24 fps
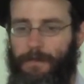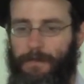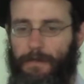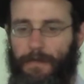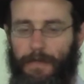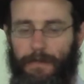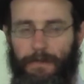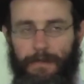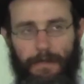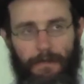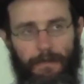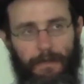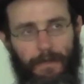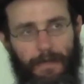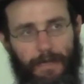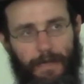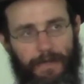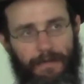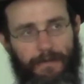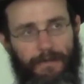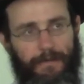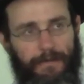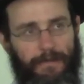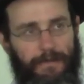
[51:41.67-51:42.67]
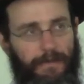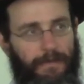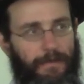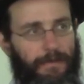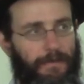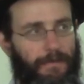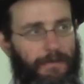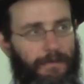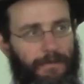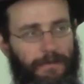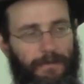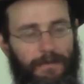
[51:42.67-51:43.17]
And then the lights
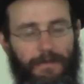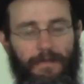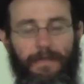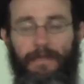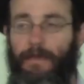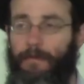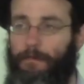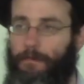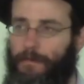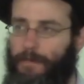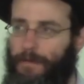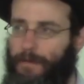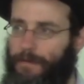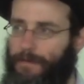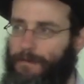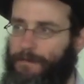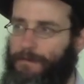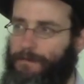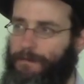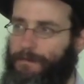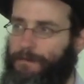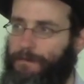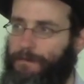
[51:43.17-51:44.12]
dim.